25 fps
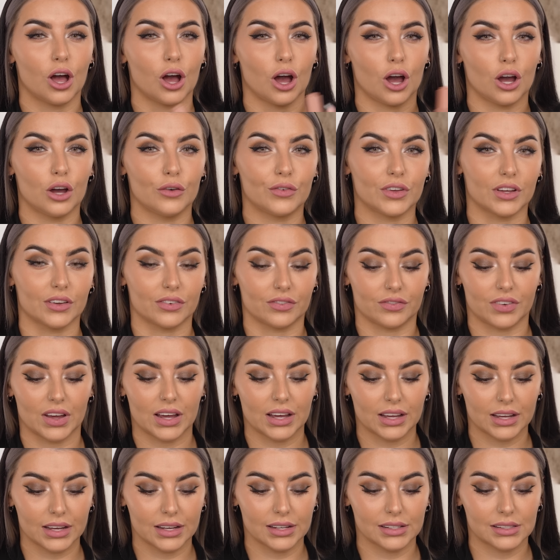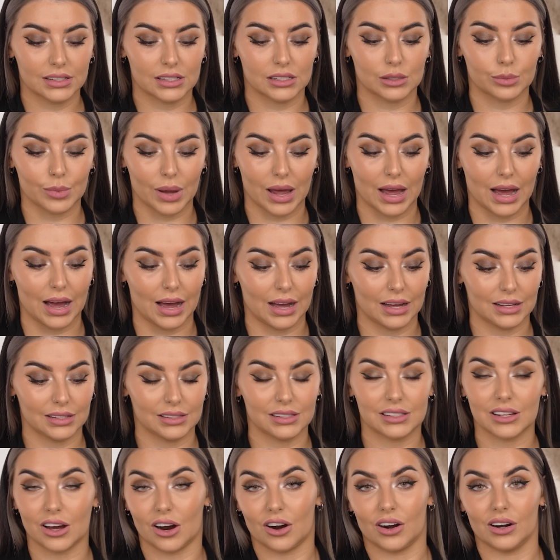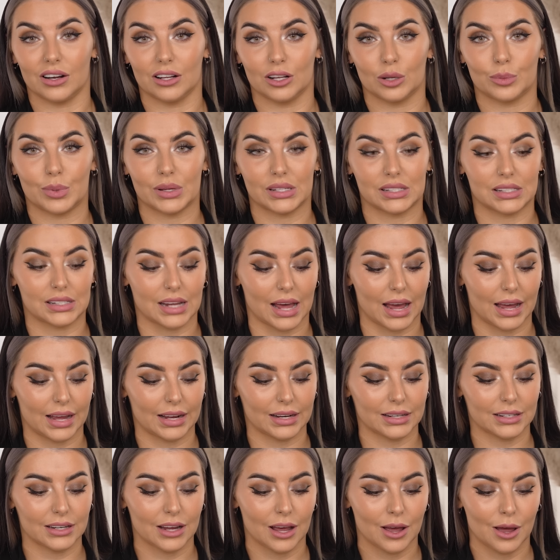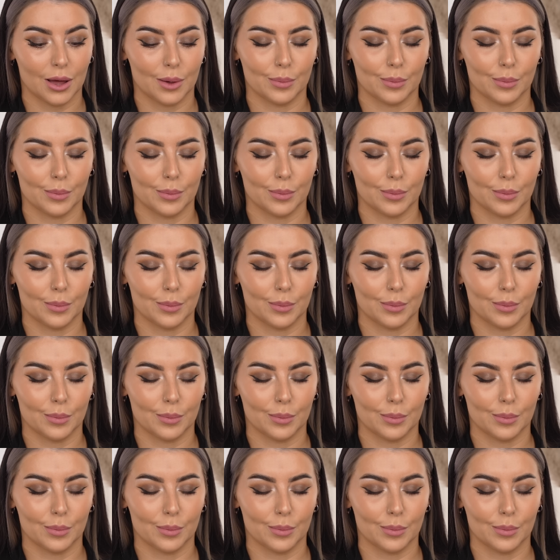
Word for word: over your fingers because my hands are a little bit stained,